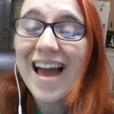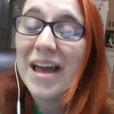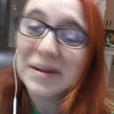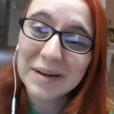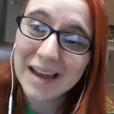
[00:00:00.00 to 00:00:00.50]

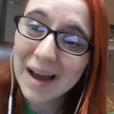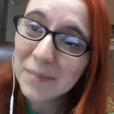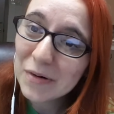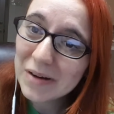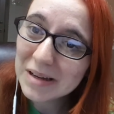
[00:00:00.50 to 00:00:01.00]
Anyway,
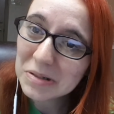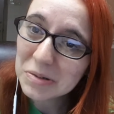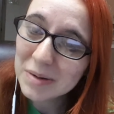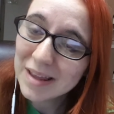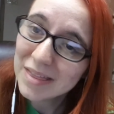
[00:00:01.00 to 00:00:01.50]
I'm going
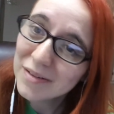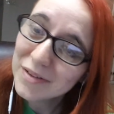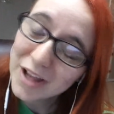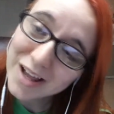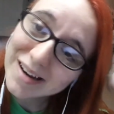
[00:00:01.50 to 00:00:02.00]
to end the
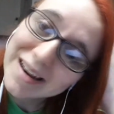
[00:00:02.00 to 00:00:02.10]
vlog